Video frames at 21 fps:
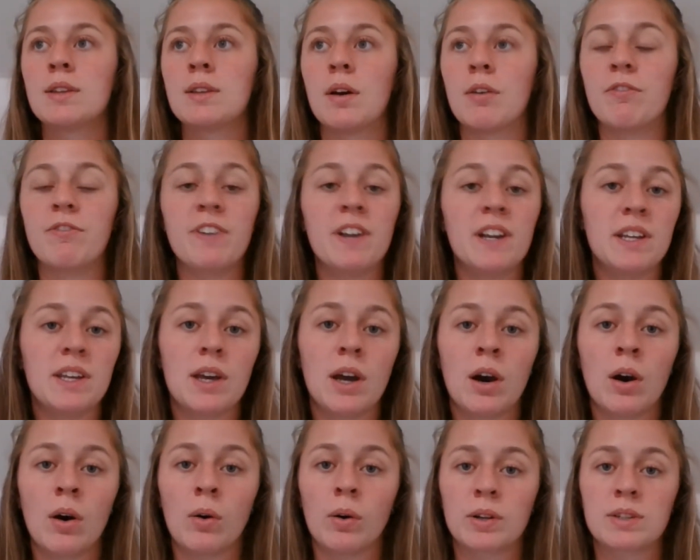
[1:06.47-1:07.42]
a
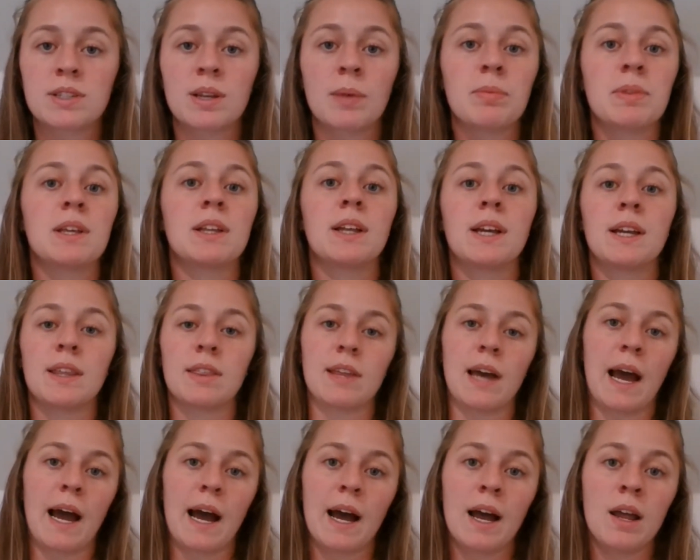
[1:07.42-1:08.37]
video or something like
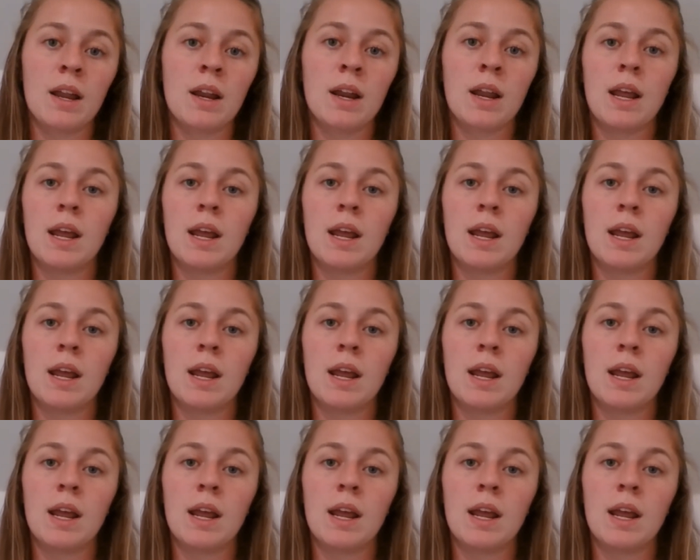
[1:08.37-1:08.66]
that,